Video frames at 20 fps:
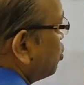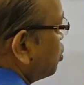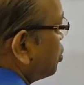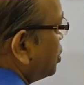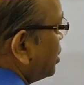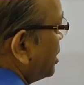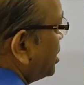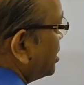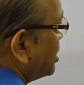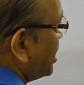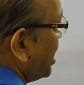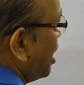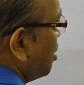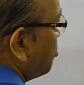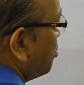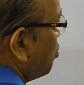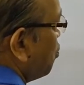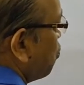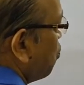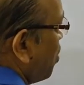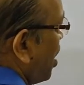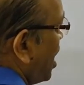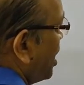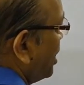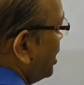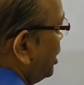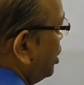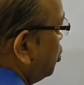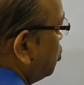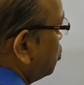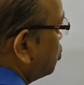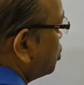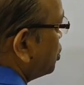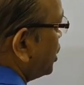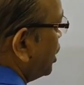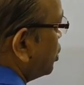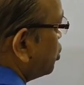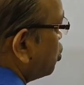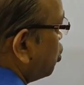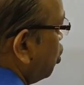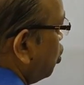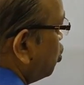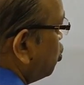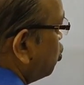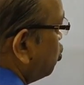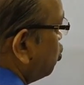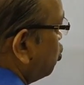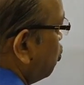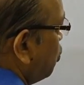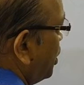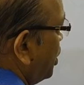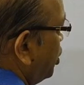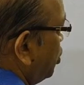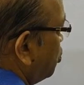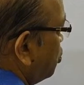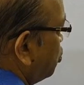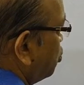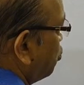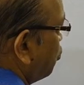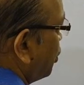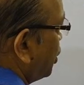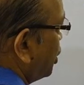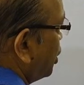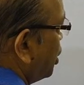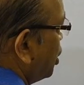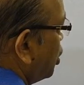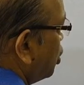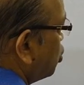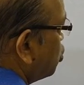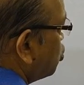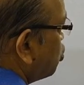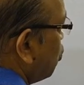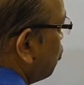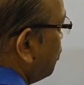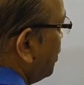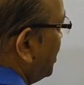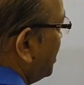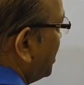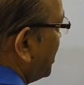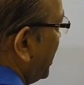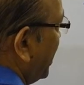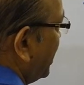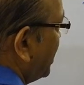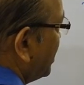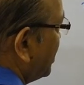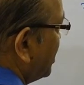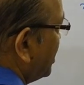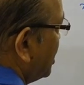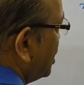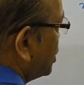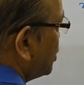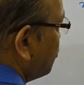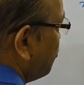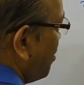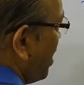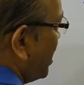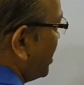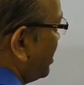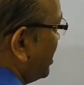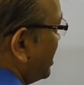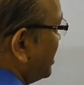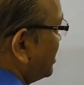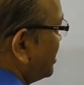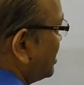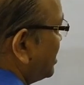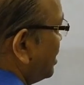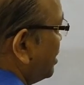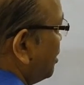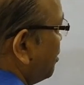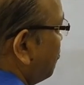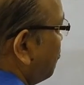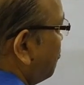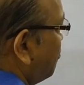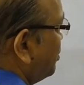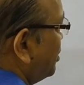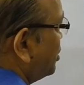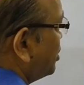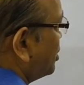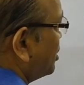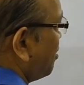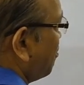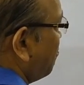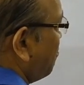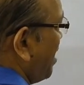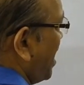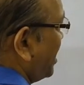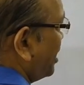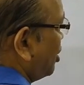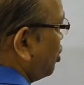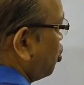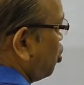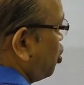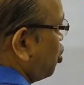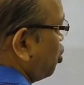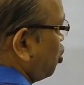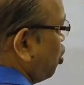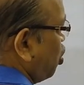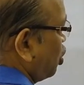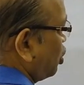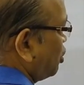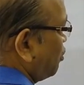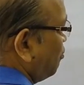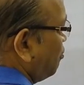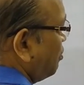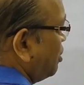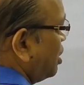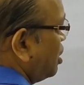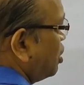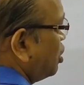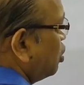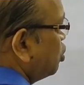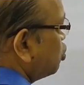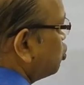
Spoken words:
So 6 can be 1 into 6 or 2 into 3. So we take this factor and see if this is a factor or not.